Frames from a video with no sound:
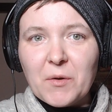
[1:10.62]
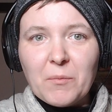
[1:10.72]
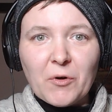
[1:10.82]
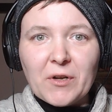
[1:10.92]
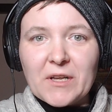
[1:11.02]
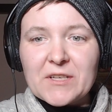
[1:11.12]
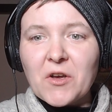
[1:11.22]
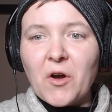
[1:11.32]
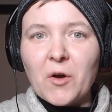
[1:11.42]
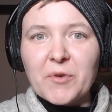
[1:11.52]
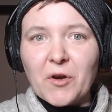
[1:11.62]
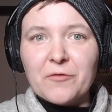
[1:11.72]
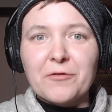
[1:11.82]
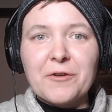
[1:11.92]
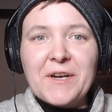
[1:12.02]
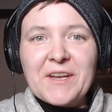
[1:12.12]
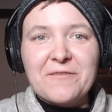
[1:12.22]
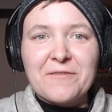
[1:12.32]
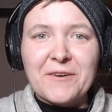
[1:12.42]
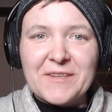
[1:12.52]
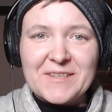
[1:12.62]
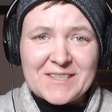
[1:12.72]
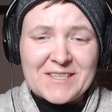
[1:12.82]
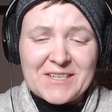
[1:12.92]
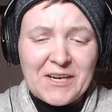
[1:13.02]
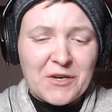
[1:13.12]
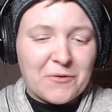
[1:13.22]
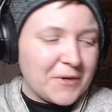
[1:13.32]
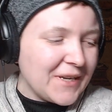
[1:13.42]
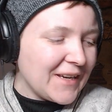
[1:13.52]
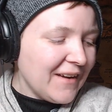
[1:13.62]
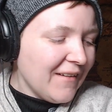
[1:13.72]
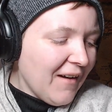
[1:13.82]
more or less, hobby offering for this entire week.